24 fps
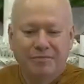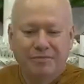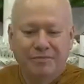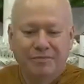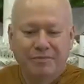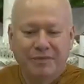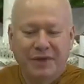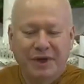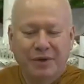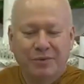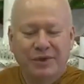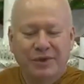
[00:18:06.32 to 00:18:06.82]

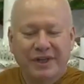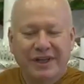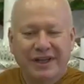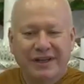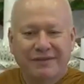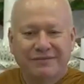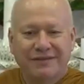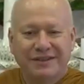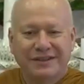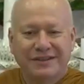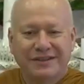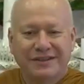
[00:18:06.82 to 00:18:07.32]
But we
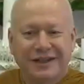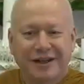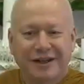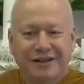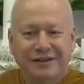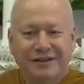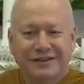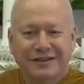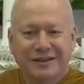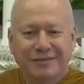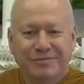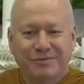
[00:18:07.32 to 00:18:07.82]
have to
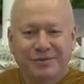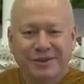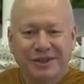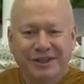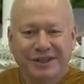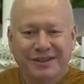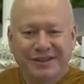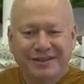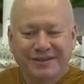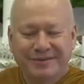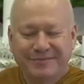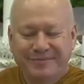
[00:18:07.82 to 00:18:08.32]
start
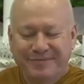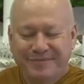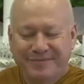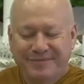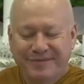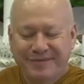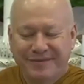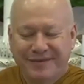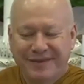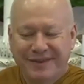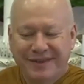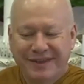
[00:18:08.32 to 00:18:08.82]
somewhere
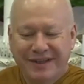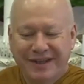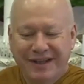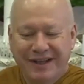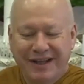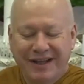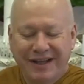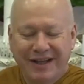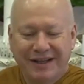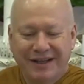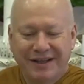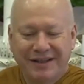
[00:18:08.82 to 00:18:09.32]

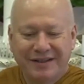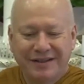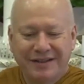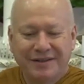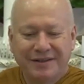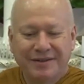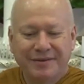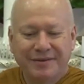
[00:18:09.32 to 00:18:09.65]
and